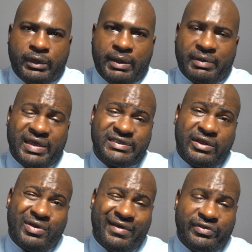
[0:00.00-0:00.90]
Because they
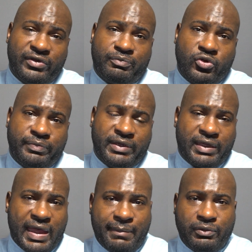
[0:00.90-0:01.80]
don't have the appropriate
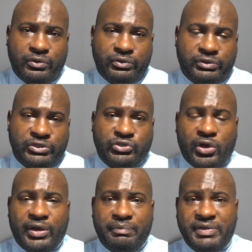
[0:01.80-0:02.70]
capital to
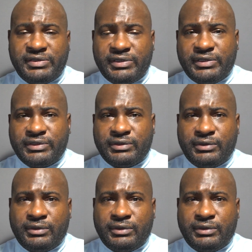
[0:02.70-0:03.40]
start a business,